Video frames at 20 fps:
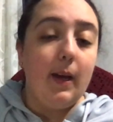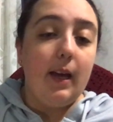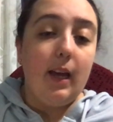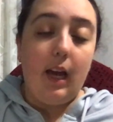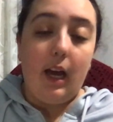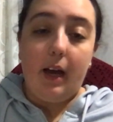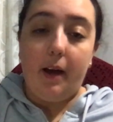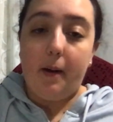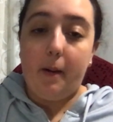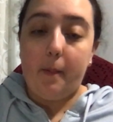
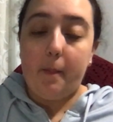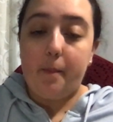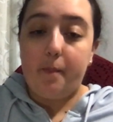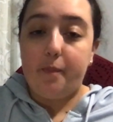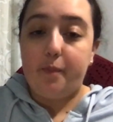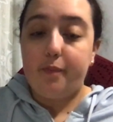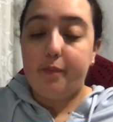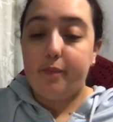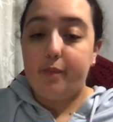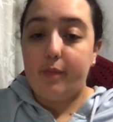
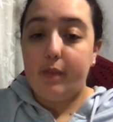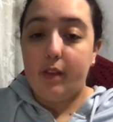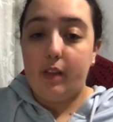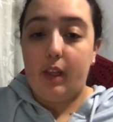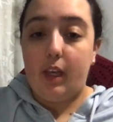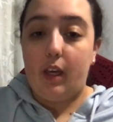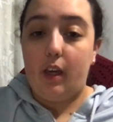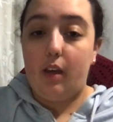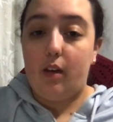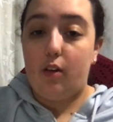
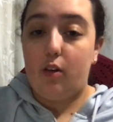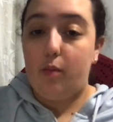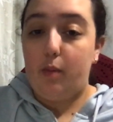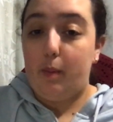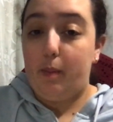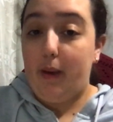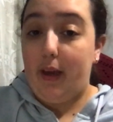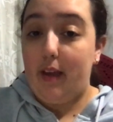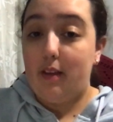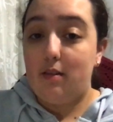There could be
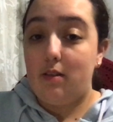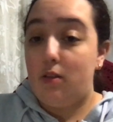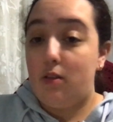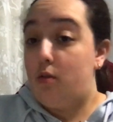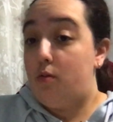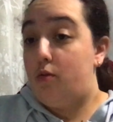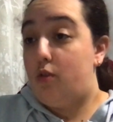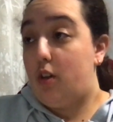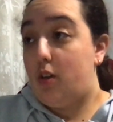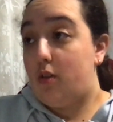pantsers
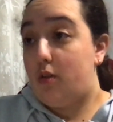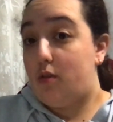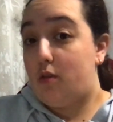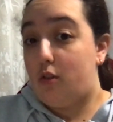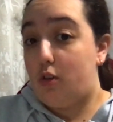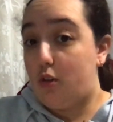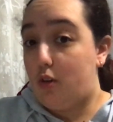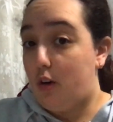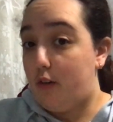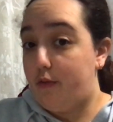who just
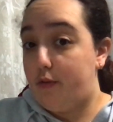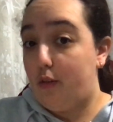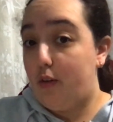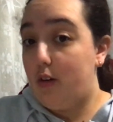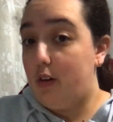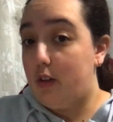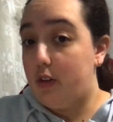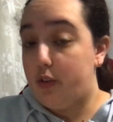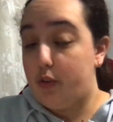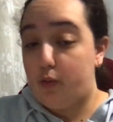go for
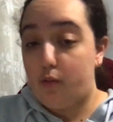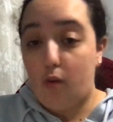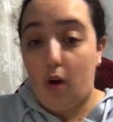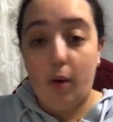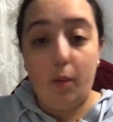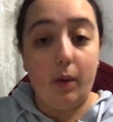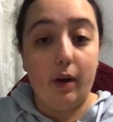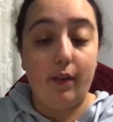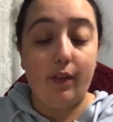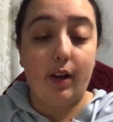it and just write
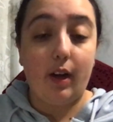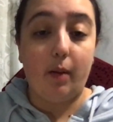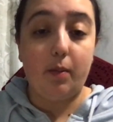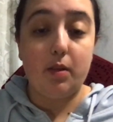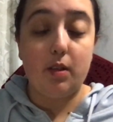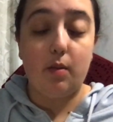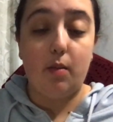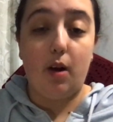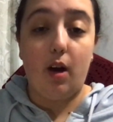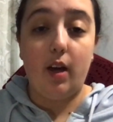whatever comes
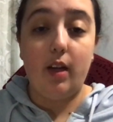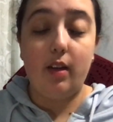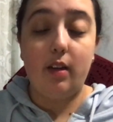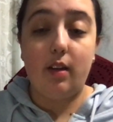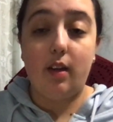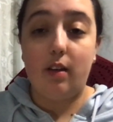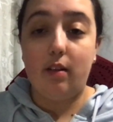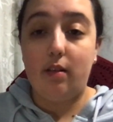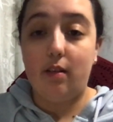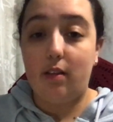to mind,
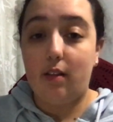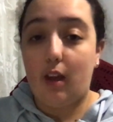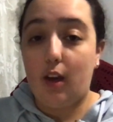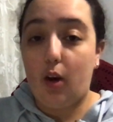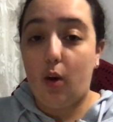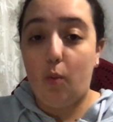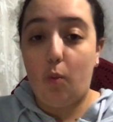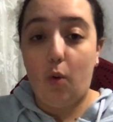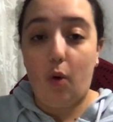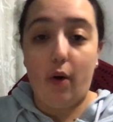and they
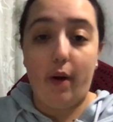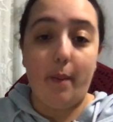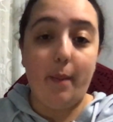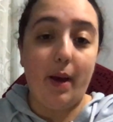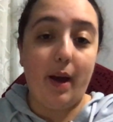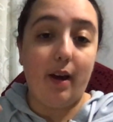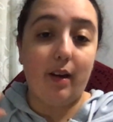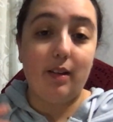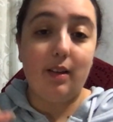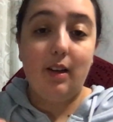don't worry
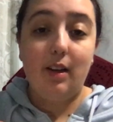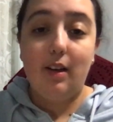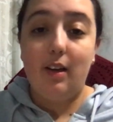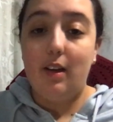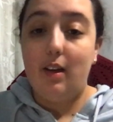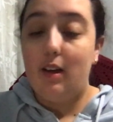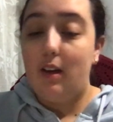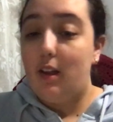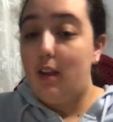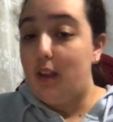about
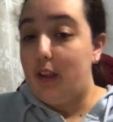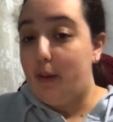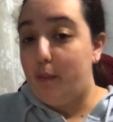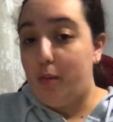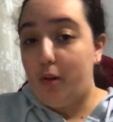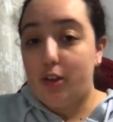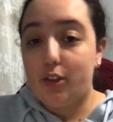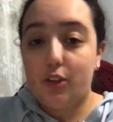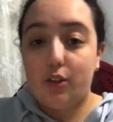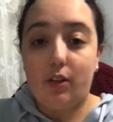the
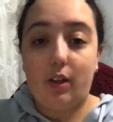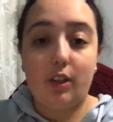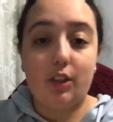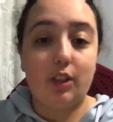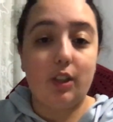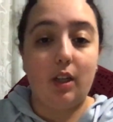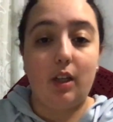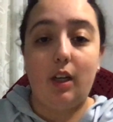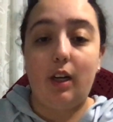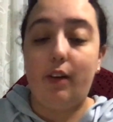plot
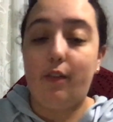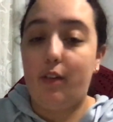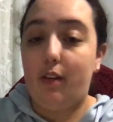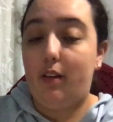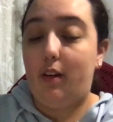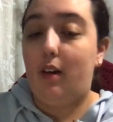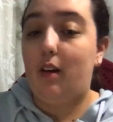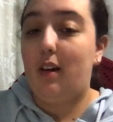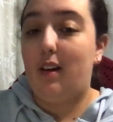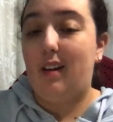structure and
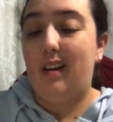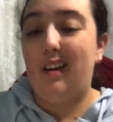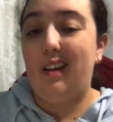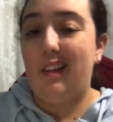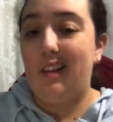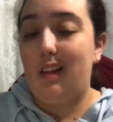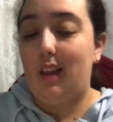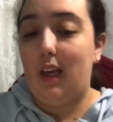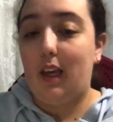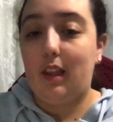everything
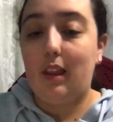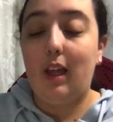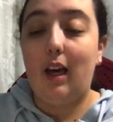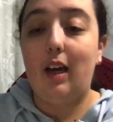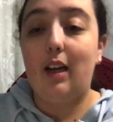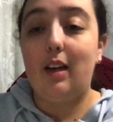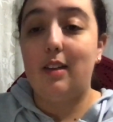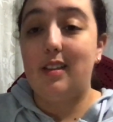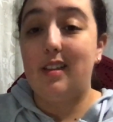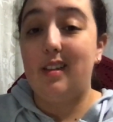like
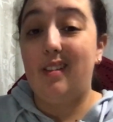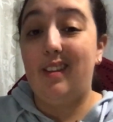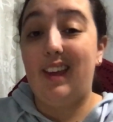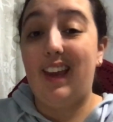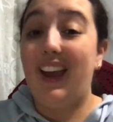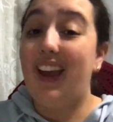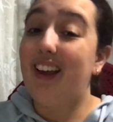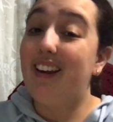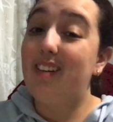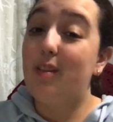that until the
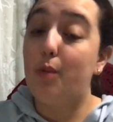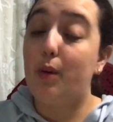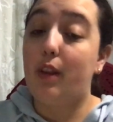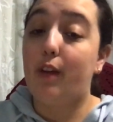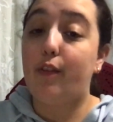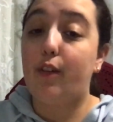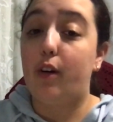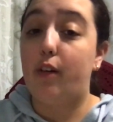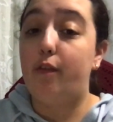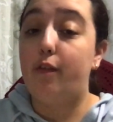end, when
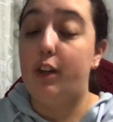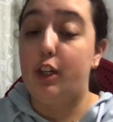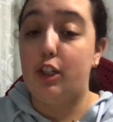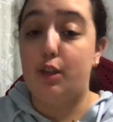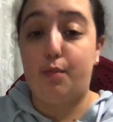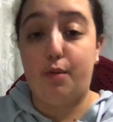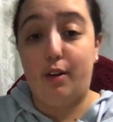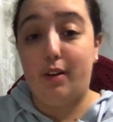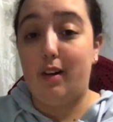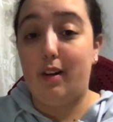they've got a finished
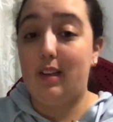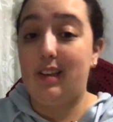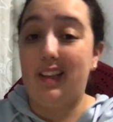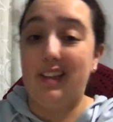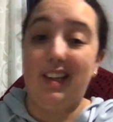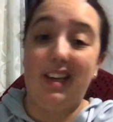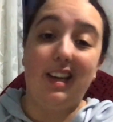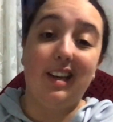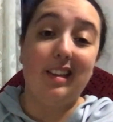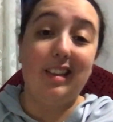product that
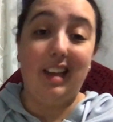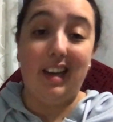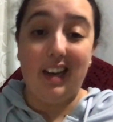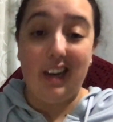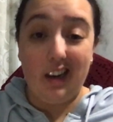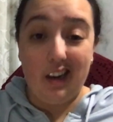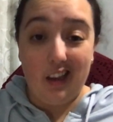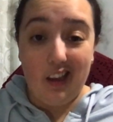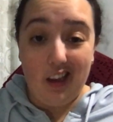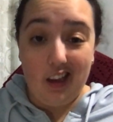they can
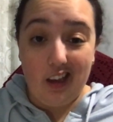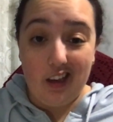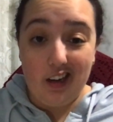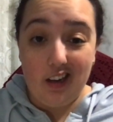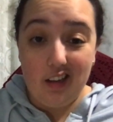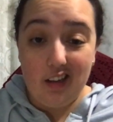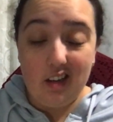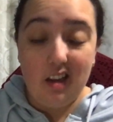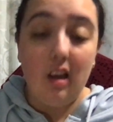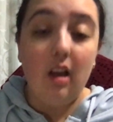then
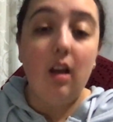edit.